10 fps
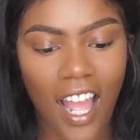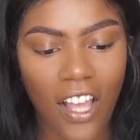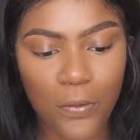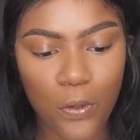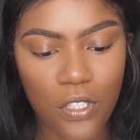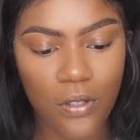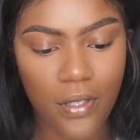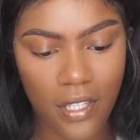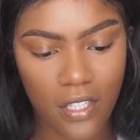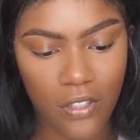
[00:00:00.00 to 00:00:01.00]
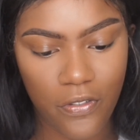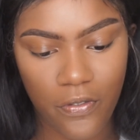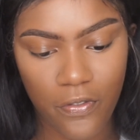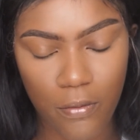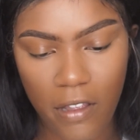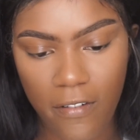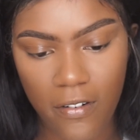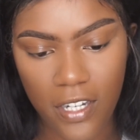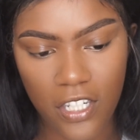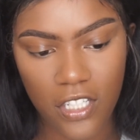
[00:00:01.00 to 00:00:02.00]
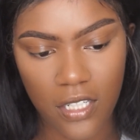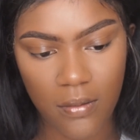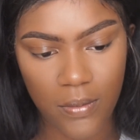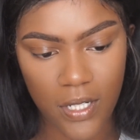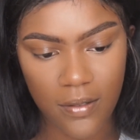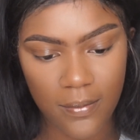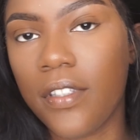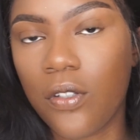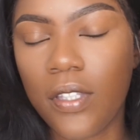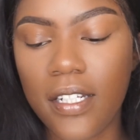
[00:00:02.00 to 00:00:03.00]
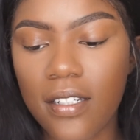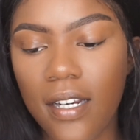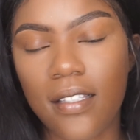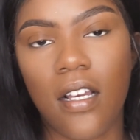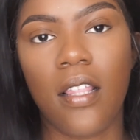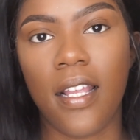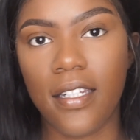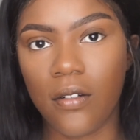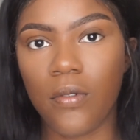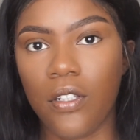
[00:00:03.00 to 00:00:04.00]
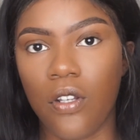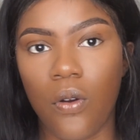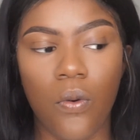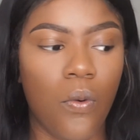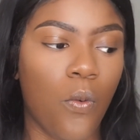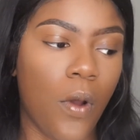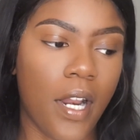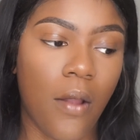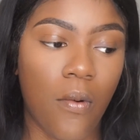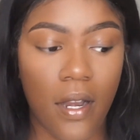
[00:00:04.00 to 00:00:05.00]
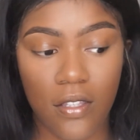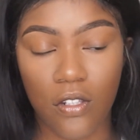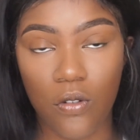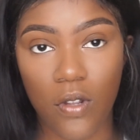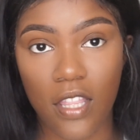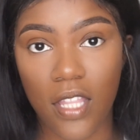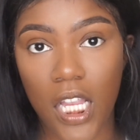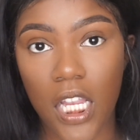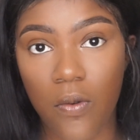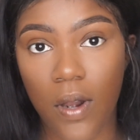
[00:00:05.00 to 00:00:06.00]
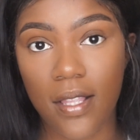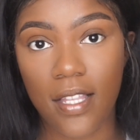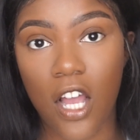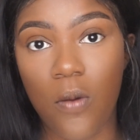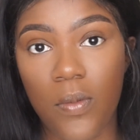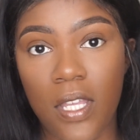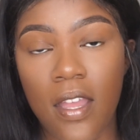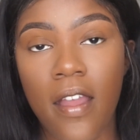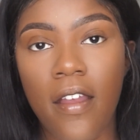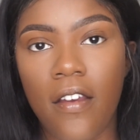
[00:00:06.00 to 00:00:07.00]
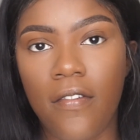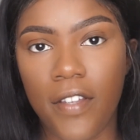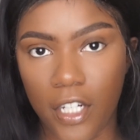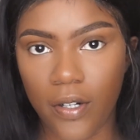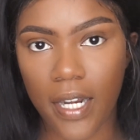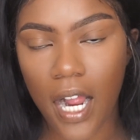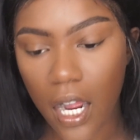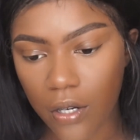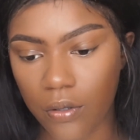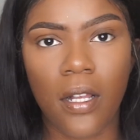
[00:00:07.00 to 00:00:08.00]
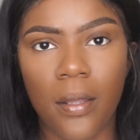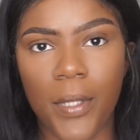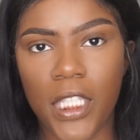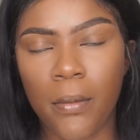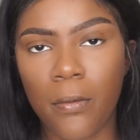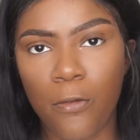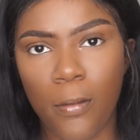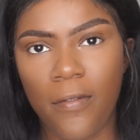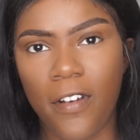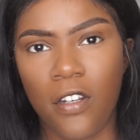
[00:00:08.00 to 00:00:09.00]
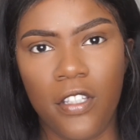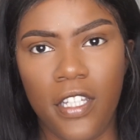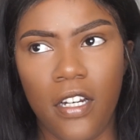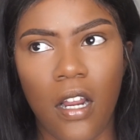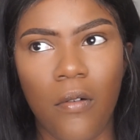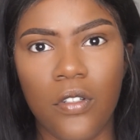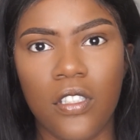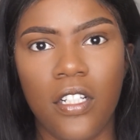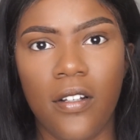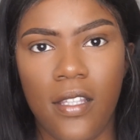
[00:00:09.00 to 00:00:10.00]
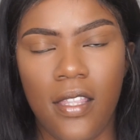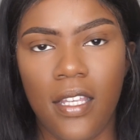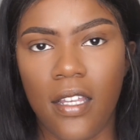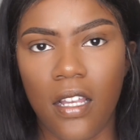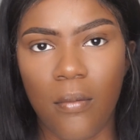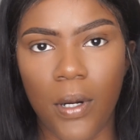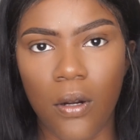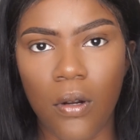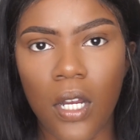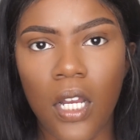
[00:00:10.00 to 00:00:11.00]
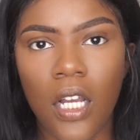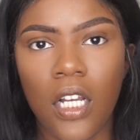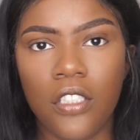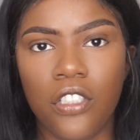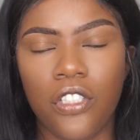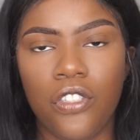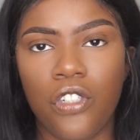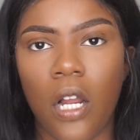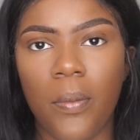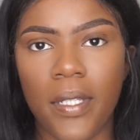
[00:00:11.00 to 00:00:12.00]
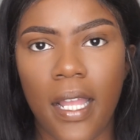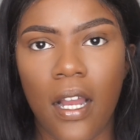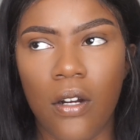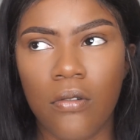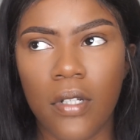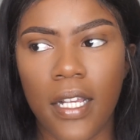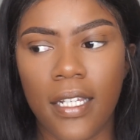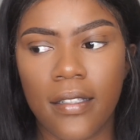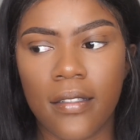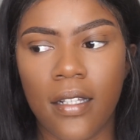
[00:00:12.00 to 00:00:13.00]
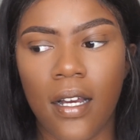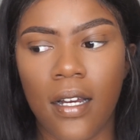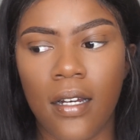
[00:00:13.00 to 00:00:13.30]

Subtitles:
I was supposed to use it for my foundation, but so they just kind of saw that I didn't really know what I wanted to do, and they wanted to help me figure it out. The summer before my final year, I was seriously thinking about just dropping out and